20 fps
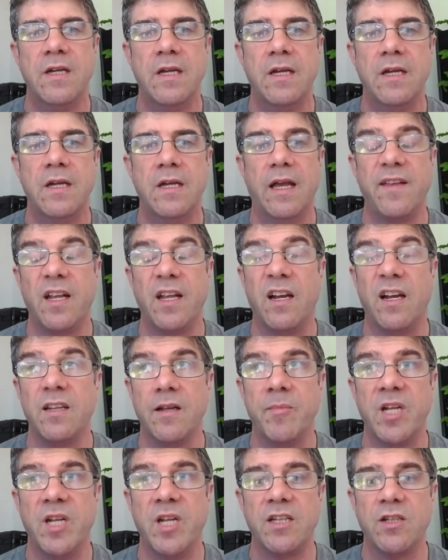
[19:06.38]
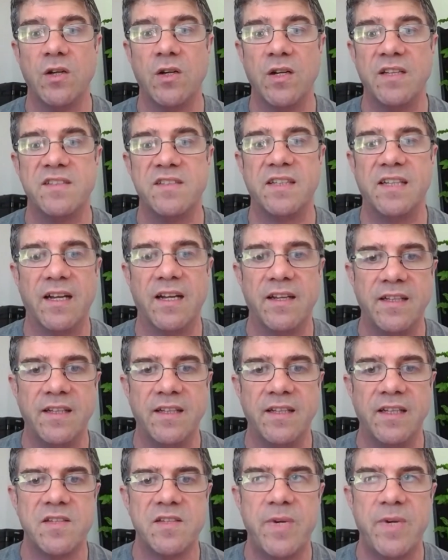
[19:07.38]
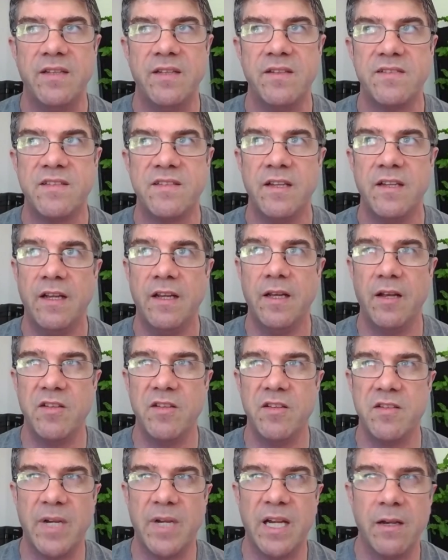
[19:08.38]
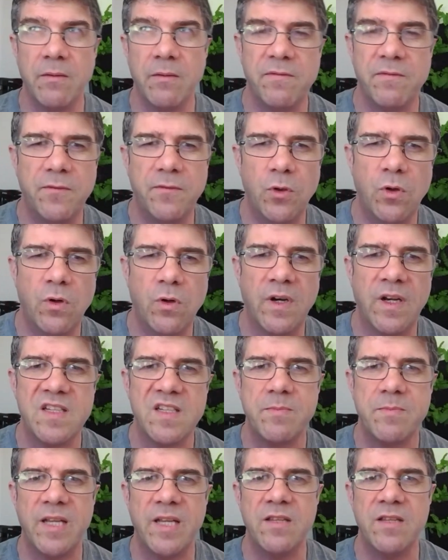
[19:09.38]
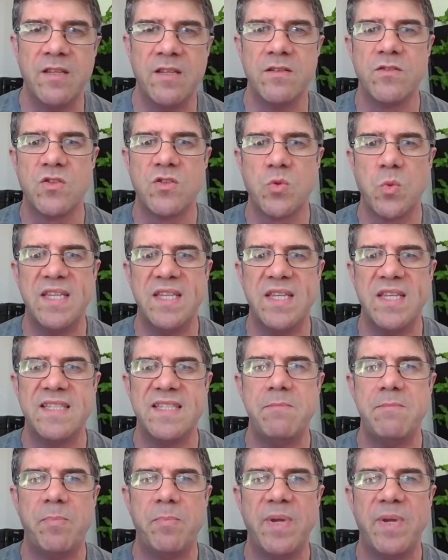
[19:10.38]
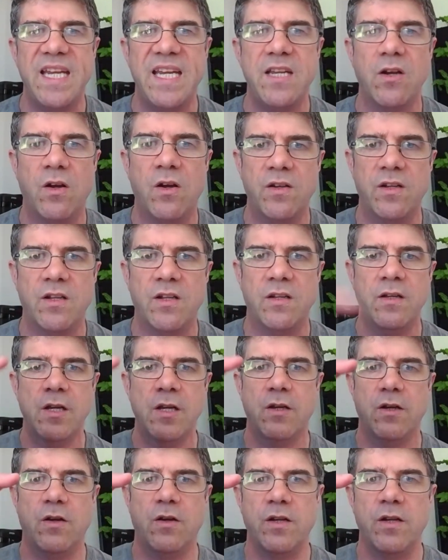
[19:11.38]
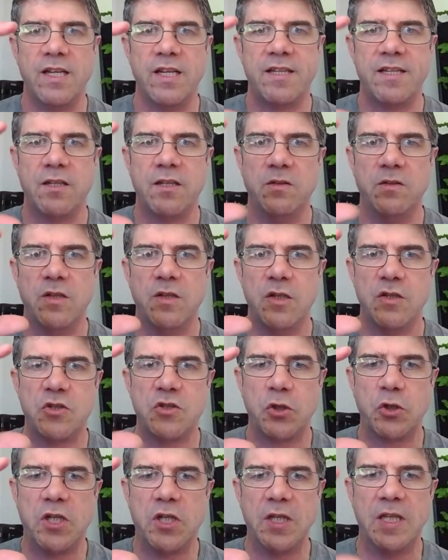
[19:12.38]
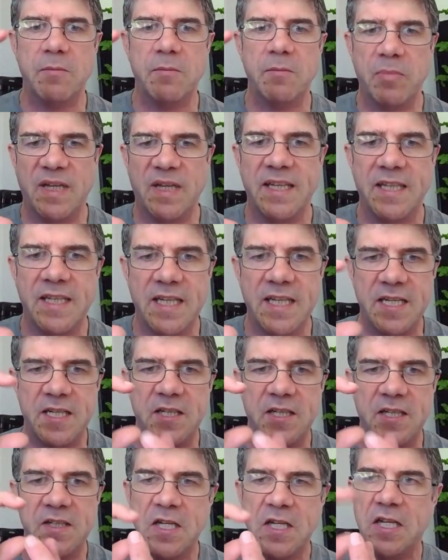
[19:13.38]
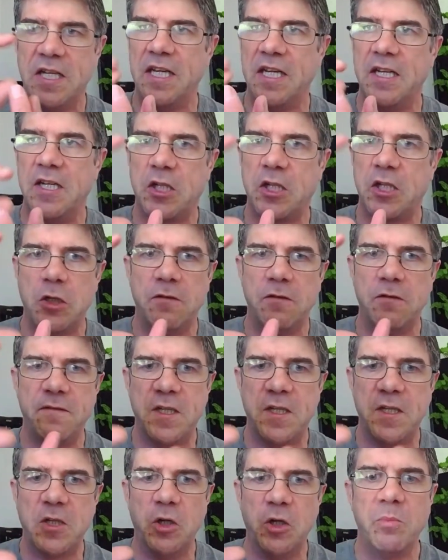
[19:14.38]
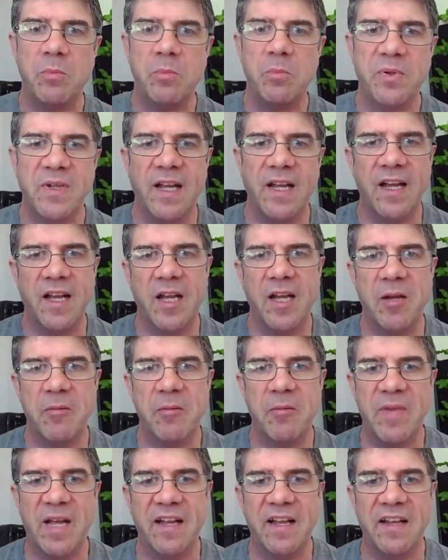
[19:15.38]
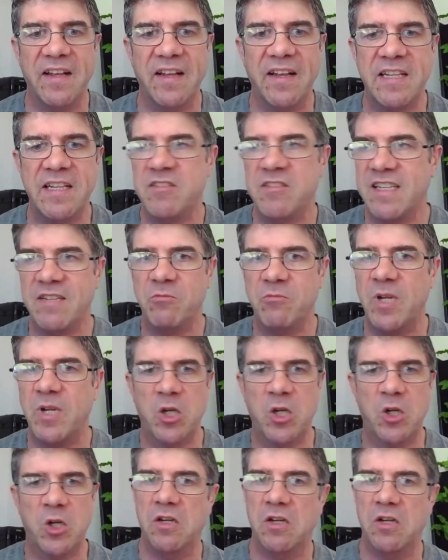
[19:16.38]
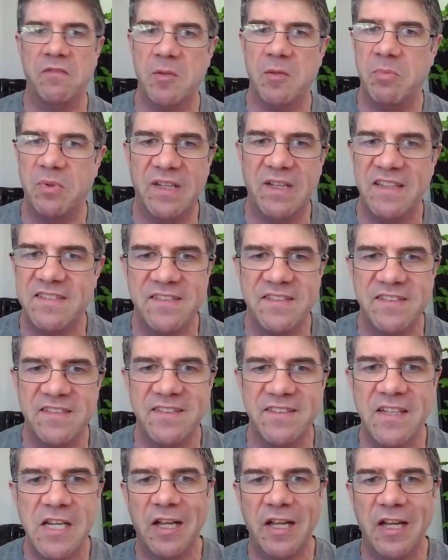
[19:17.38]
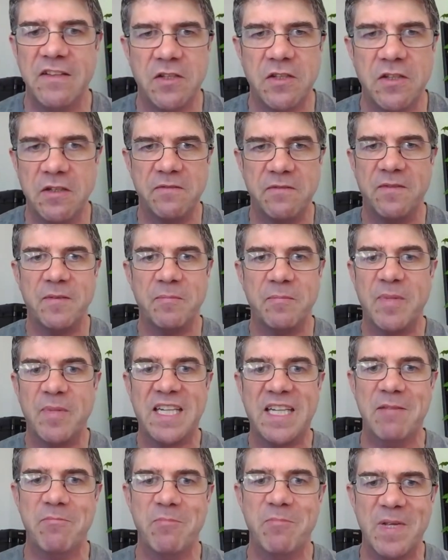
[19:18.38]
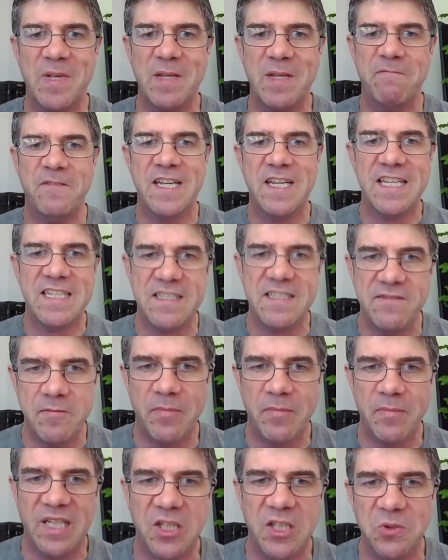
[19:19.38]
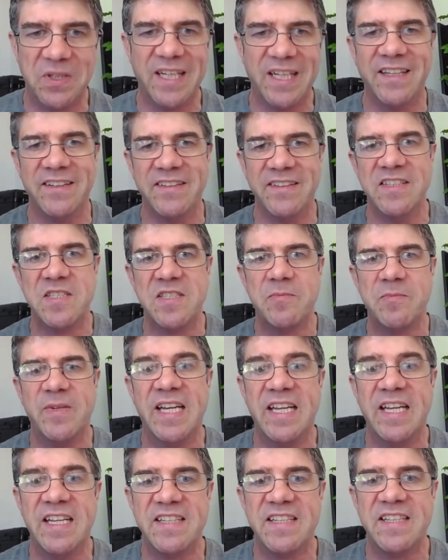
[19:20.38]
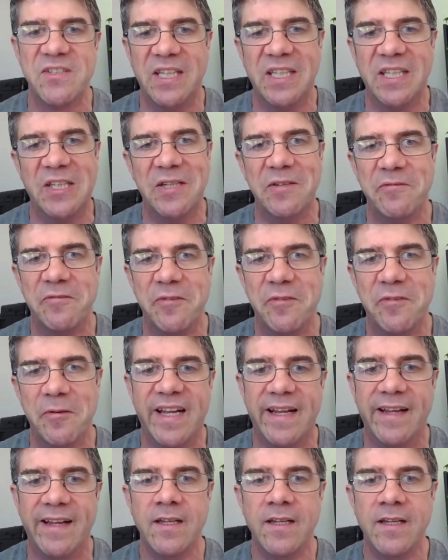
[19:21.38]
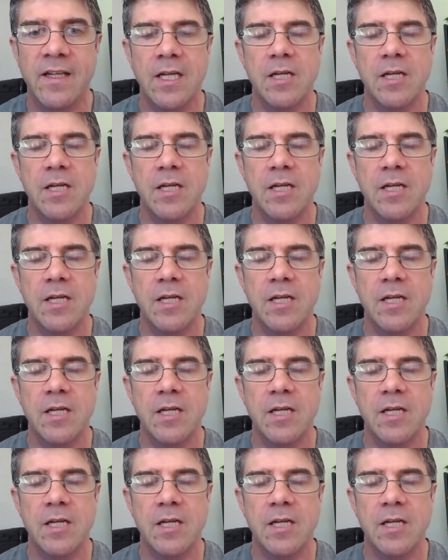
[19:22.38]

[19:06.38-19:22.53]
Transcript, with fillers: I think I, I mean, I got into gardening. I spent, I was about four, and I spent twenty p on a on a little succulent plant in a in a coffee cup. Um, uh, it, it went all over the place and and sort of became invasive in my little garden space. So I learned from that.